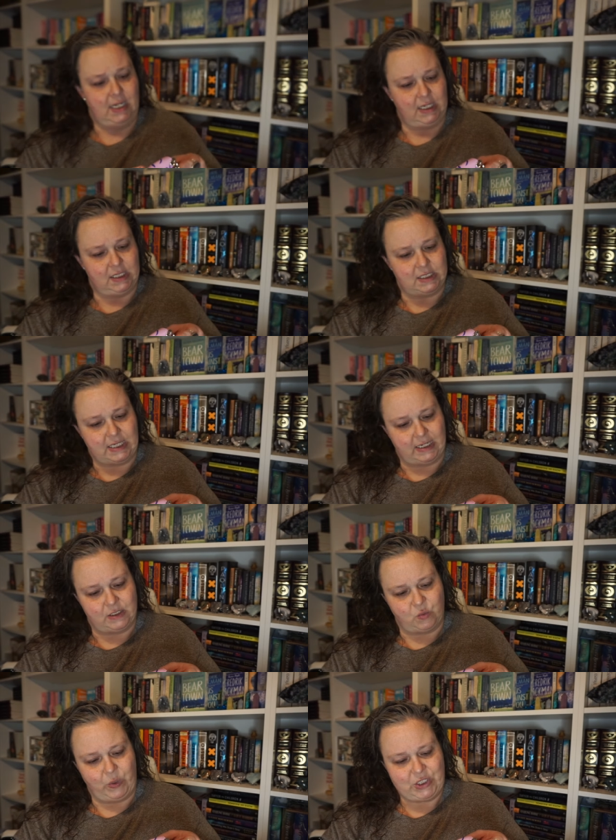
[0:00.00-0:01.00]
It
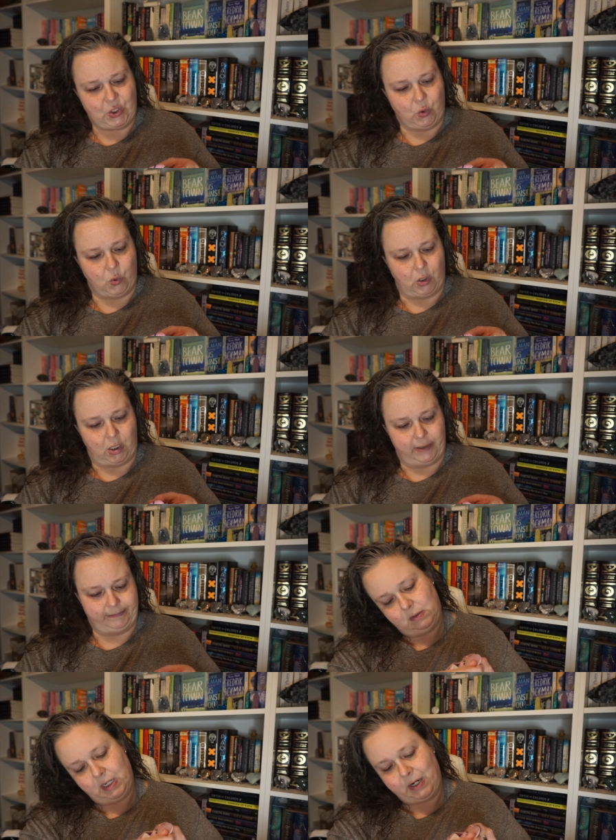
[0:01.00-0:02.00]
says Witch Core.
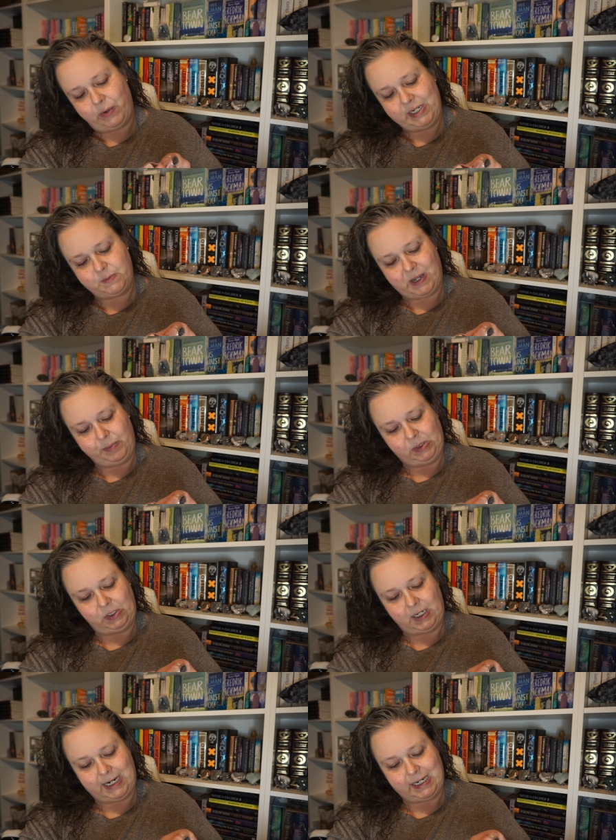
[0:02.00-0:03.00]
Not quite as
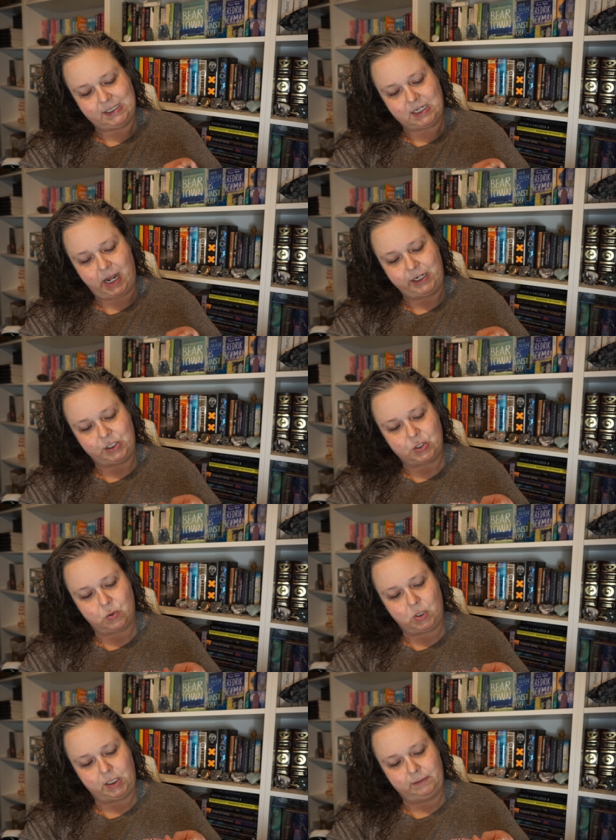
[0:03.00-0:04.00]
popular as Cottage
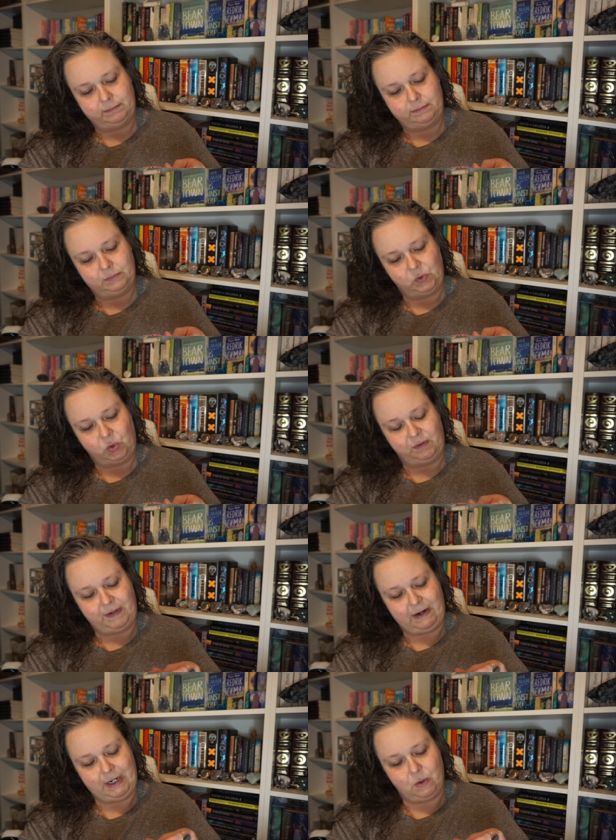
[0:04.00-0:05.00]
Core or
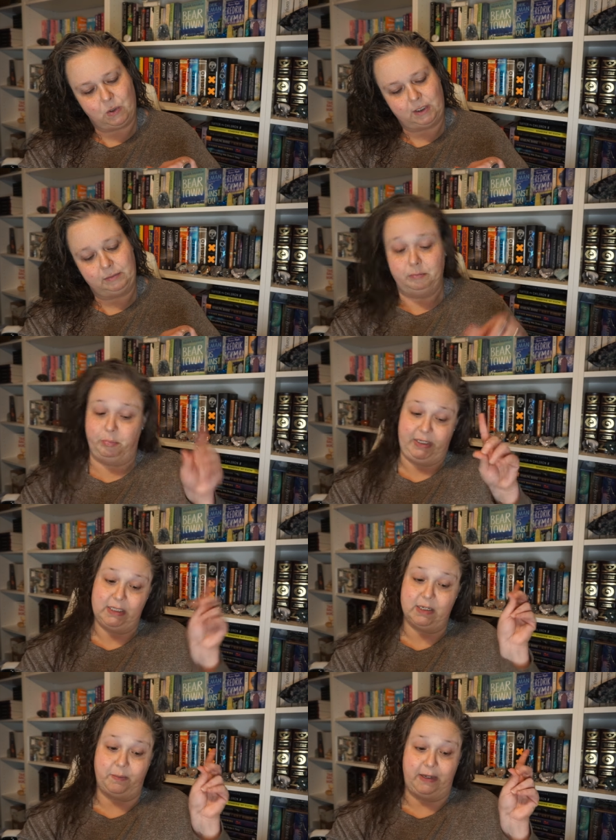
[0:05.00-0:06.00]
Fairy Core, but
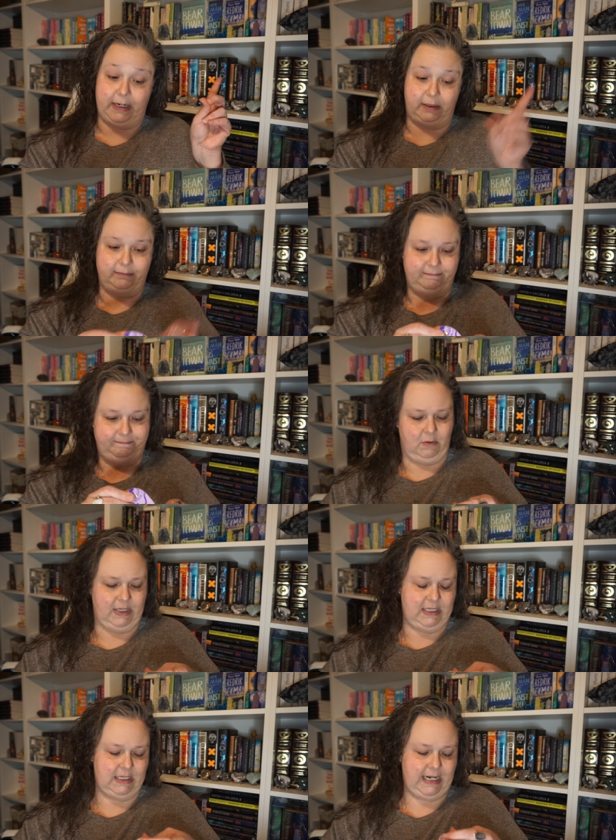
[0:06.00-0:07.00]
it's up there. Oh,
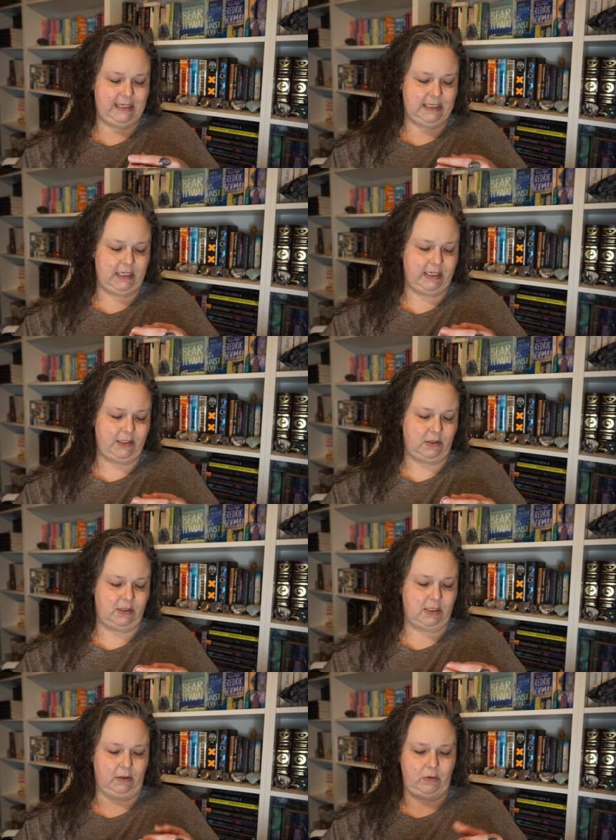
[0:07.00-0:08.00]
is it hand sanitizer or
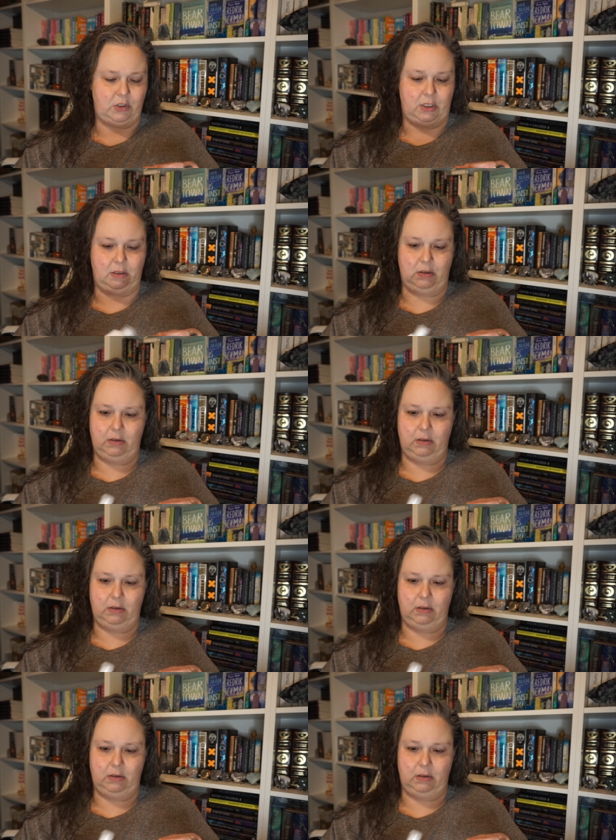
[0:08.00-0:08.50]
is it lotion?